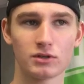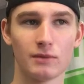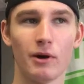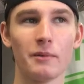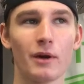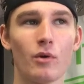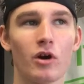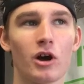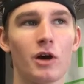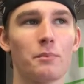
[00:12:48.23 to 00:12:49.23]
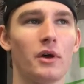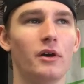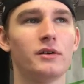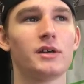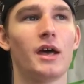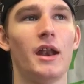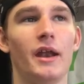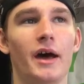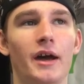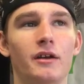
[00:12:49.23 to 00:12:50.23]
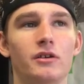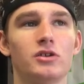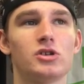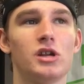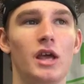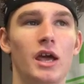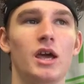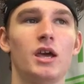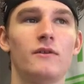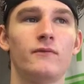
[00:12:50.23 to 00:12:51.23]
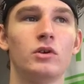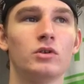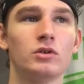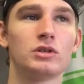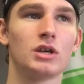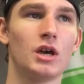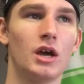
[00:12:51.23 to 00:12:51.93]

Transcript: The moment I woke up, it was at 908 views,